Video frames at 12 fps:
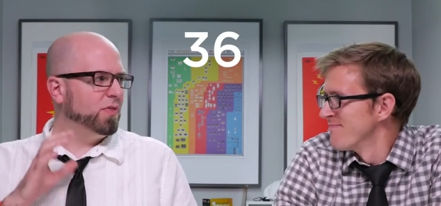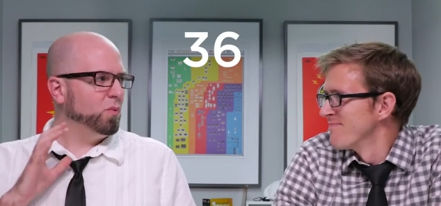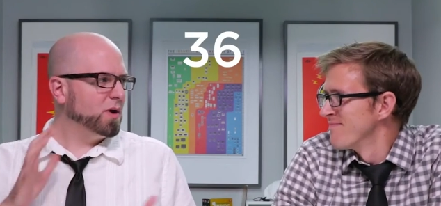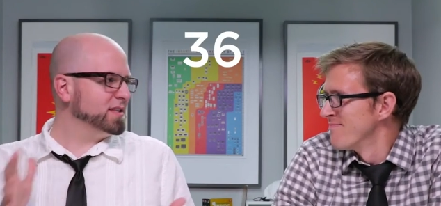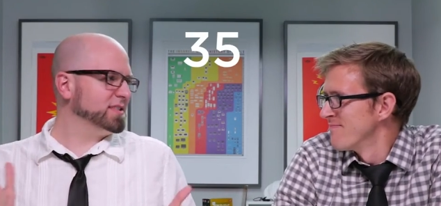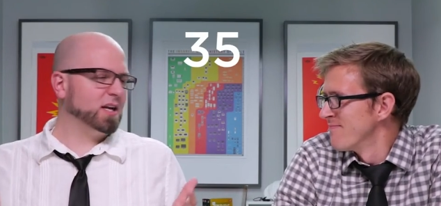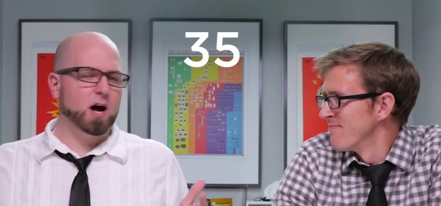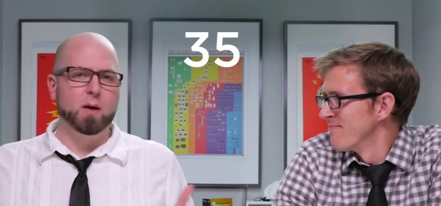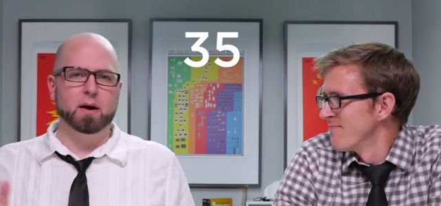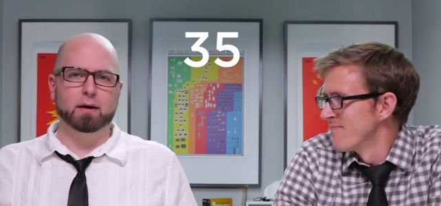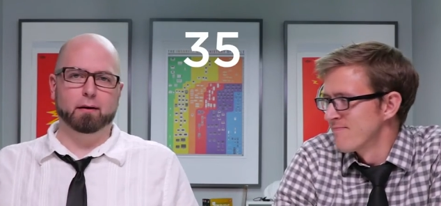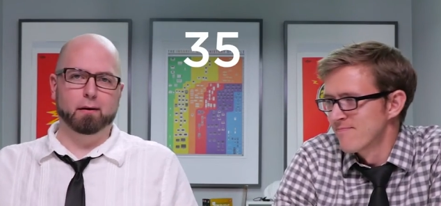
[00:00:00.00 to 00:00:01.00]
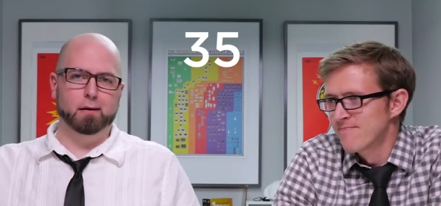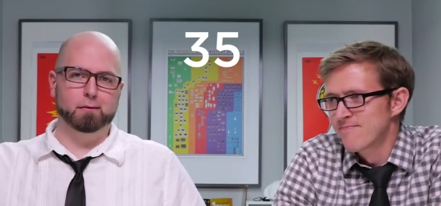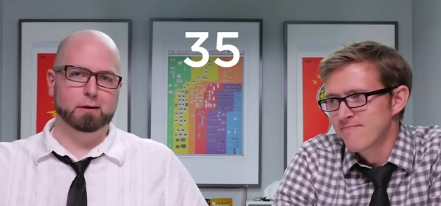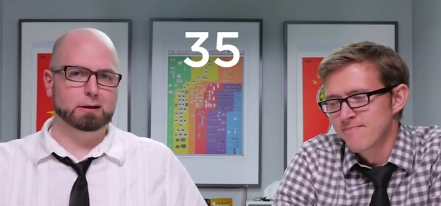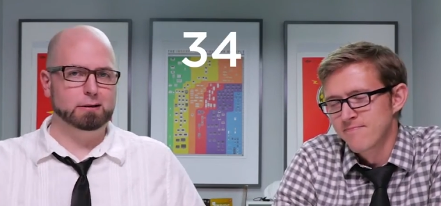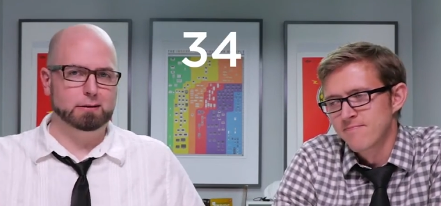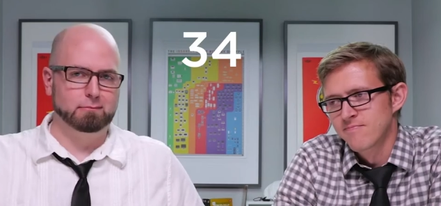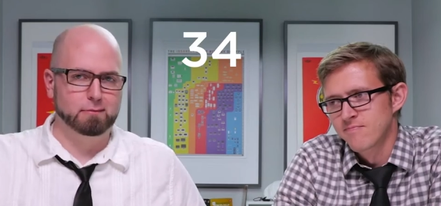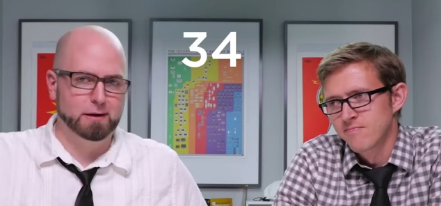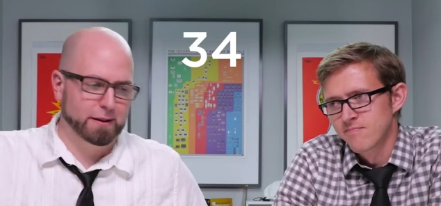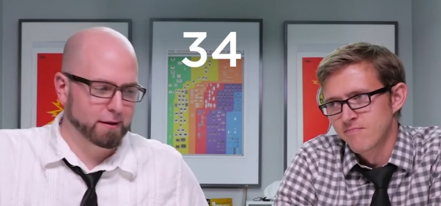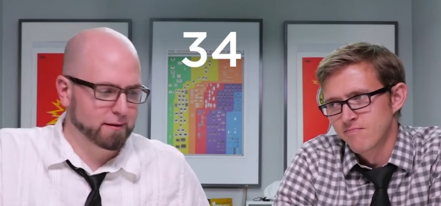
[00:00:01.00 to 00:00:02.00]
Speaker 1: What is the comment? Oh
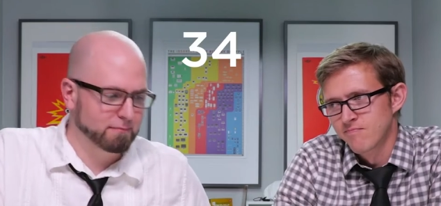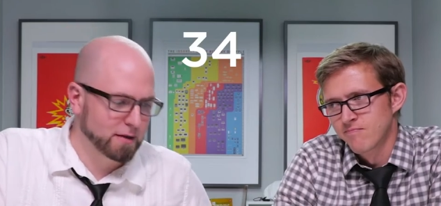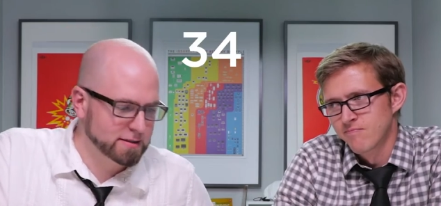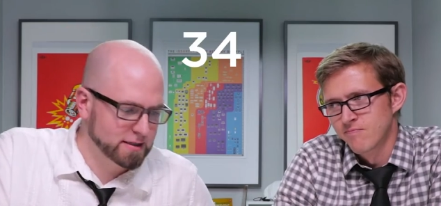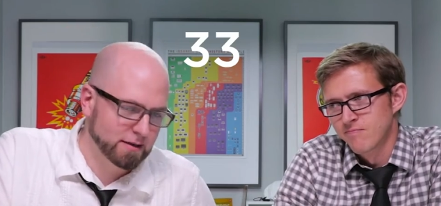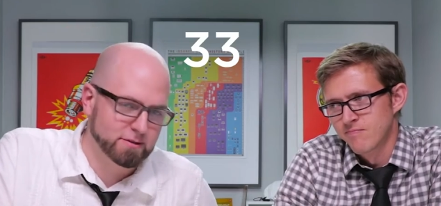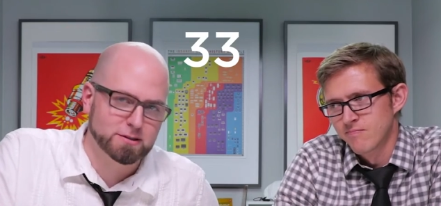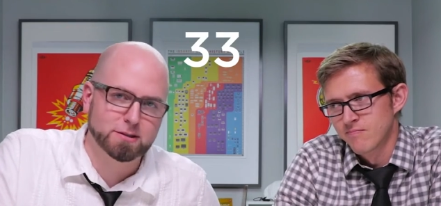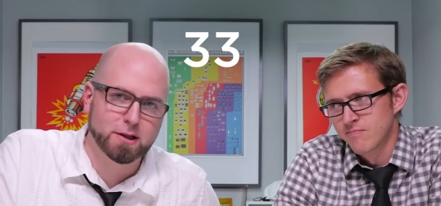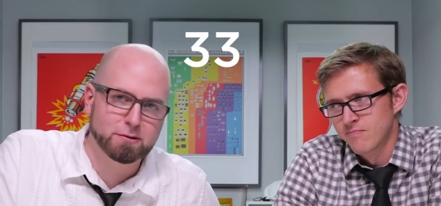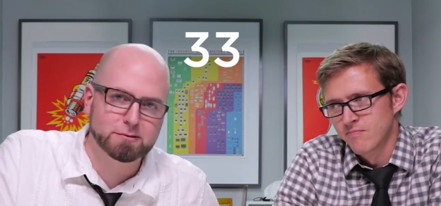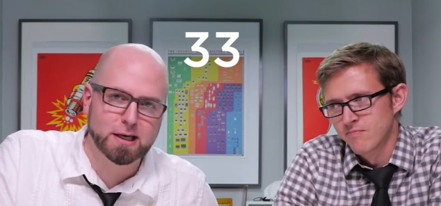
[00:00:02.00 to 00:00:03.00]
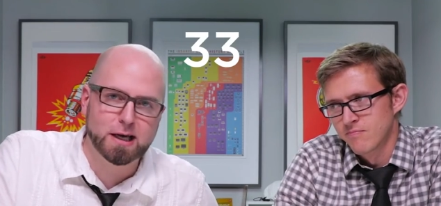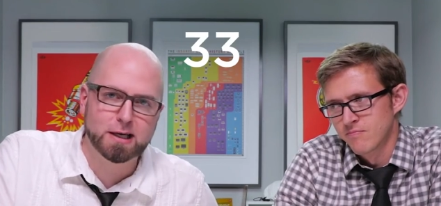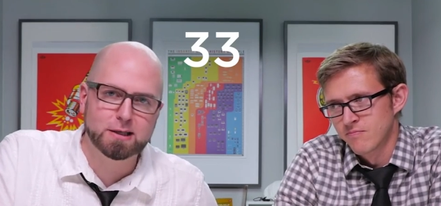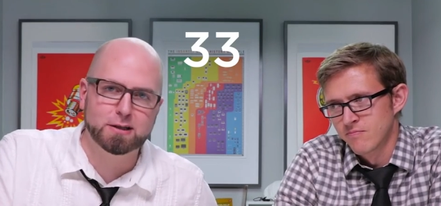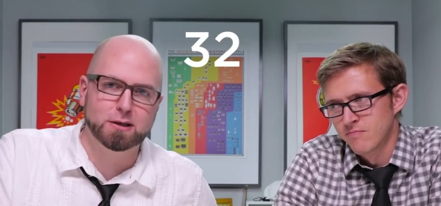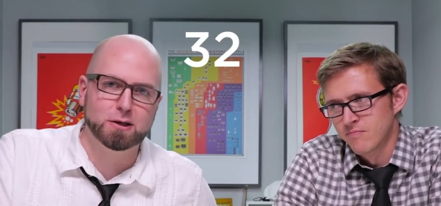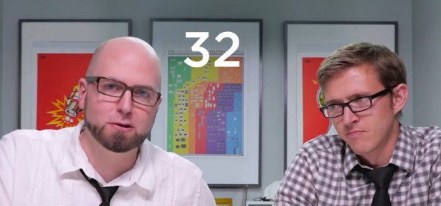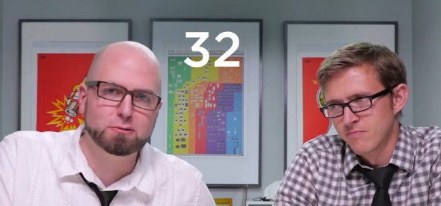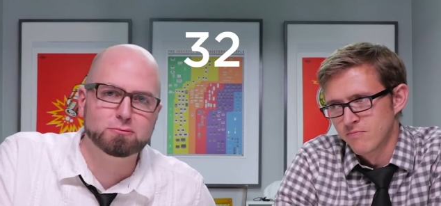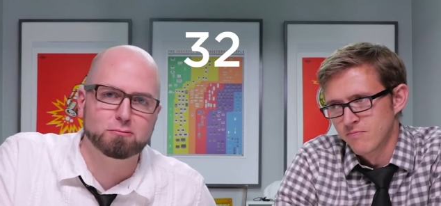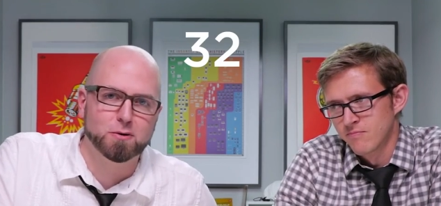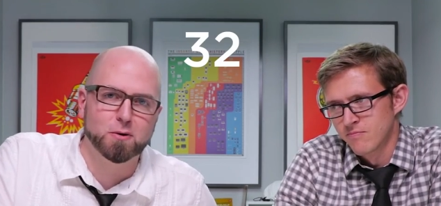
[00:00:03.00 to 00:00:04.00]
well, they must have a slow day in the
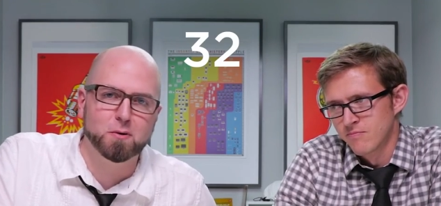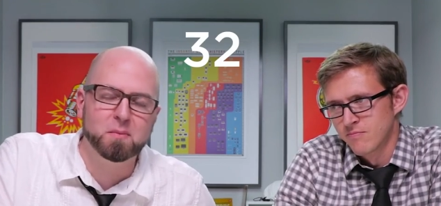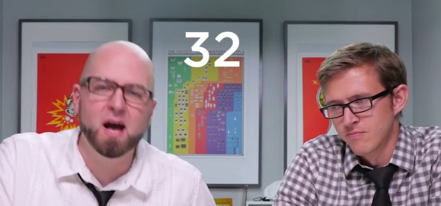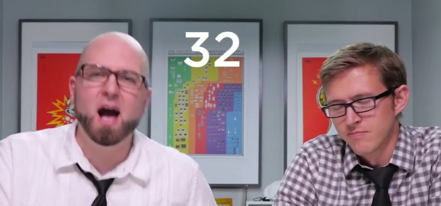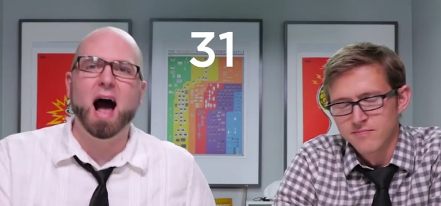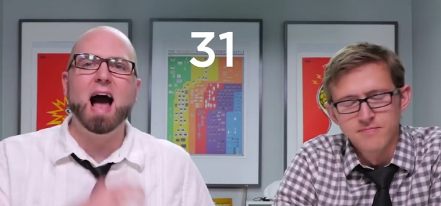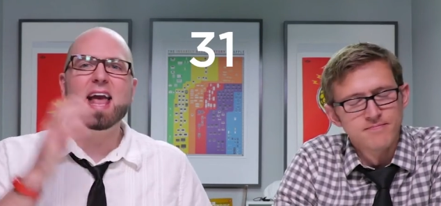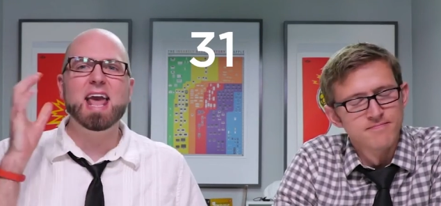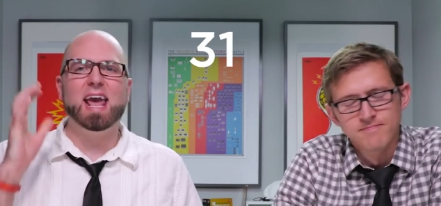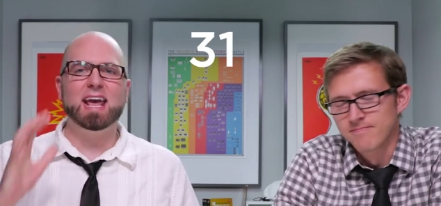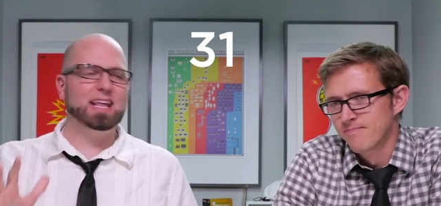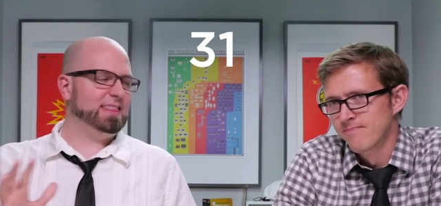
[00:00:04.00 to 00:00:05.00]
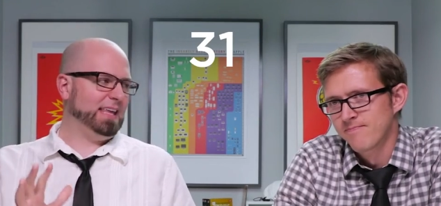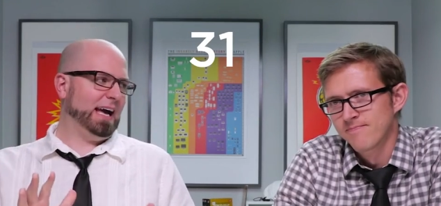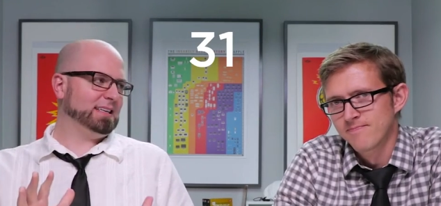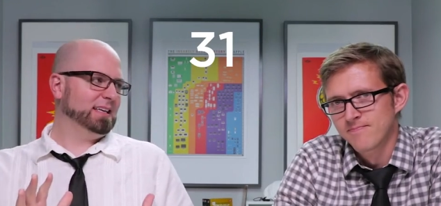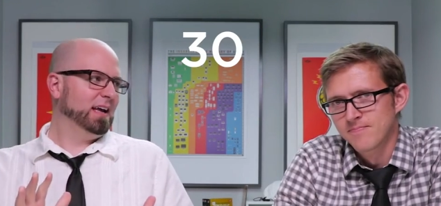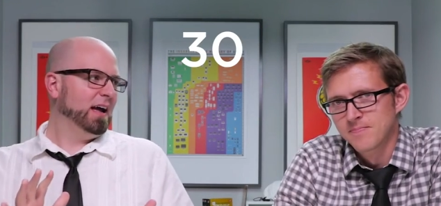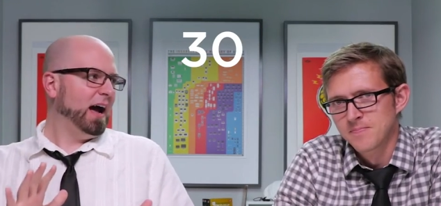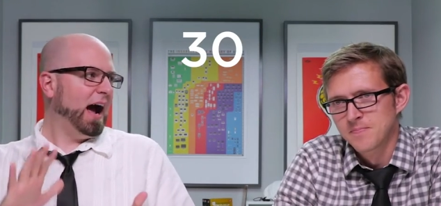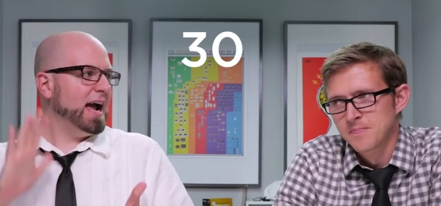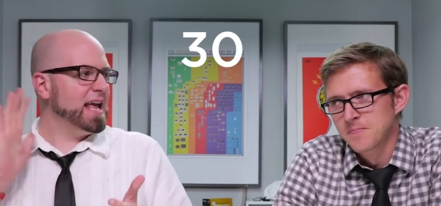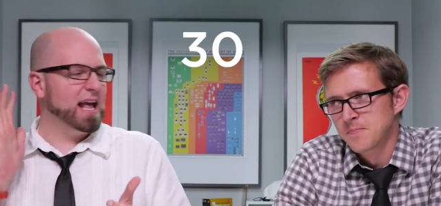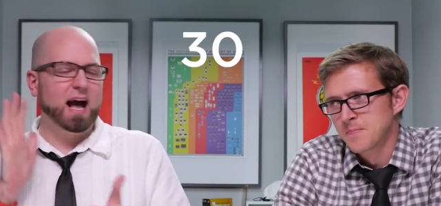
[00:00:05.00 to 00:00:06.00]
newsroom. I hate that.
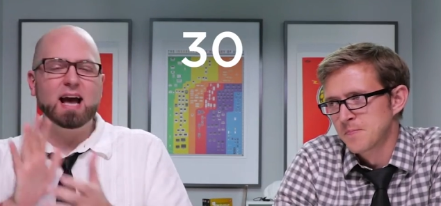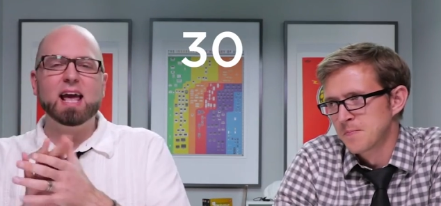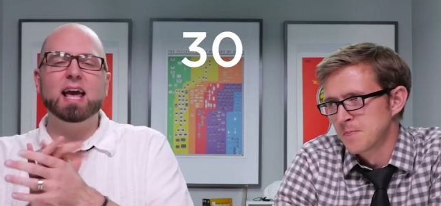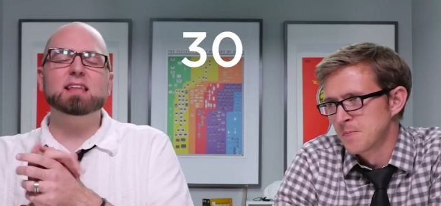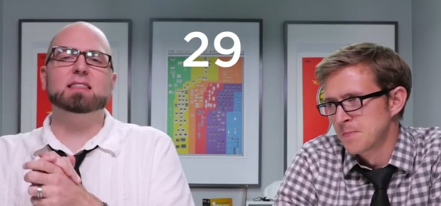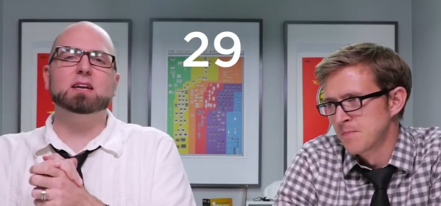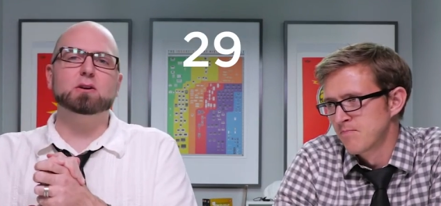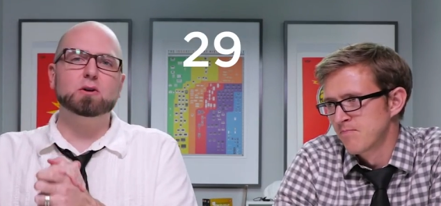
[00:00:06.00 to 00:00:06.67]
I I hate that